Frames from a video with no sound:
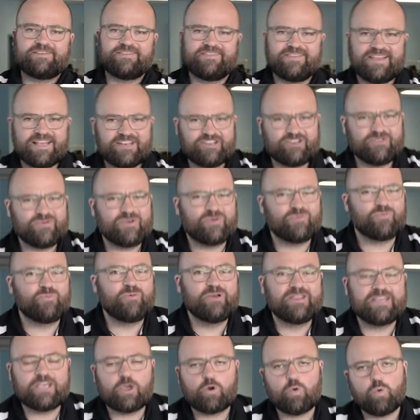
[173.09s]
than doing
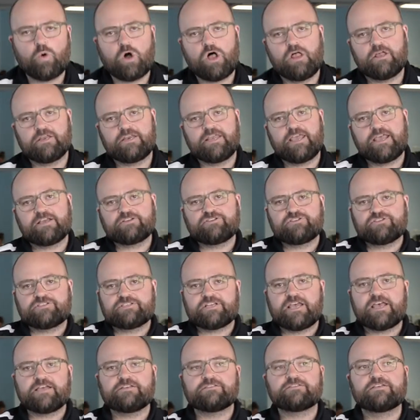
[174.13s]
really quality
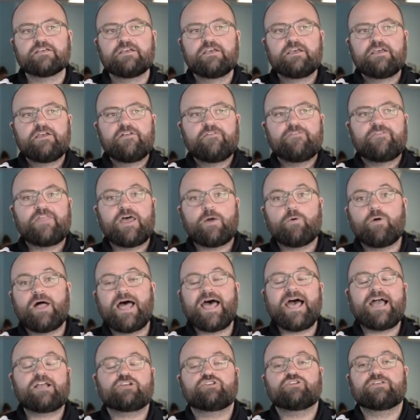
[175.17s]
exercise that will
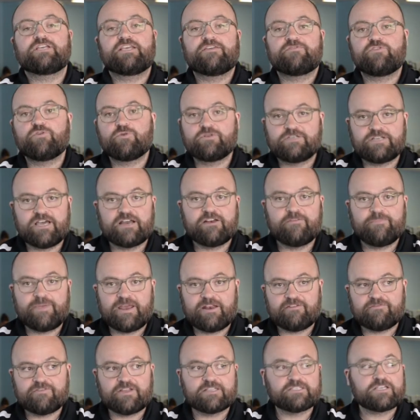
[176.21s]
actually give you a ton of
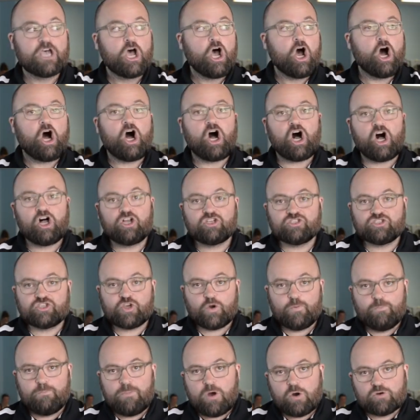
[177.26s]
benefits. Also,
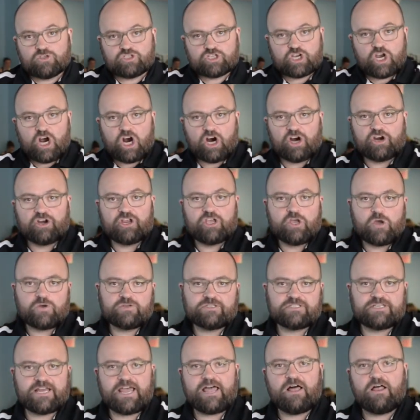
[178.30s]
most cardio
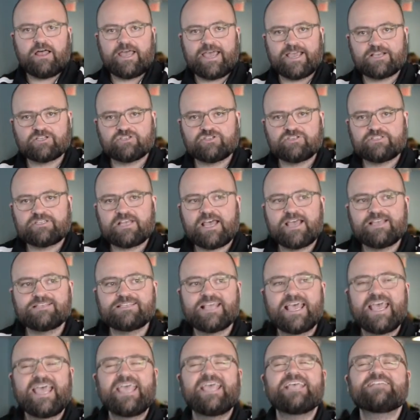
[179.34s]
style exercise
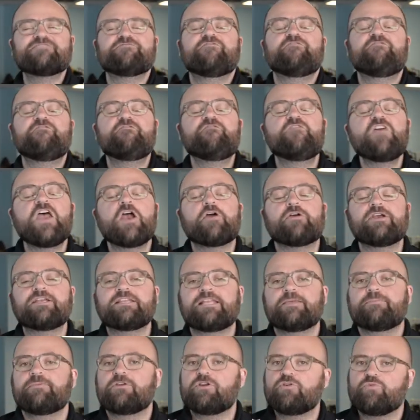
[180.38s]
is very
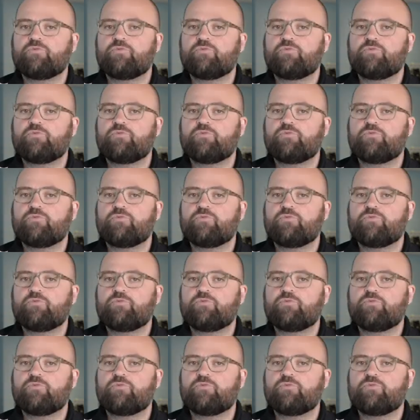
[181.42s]
limited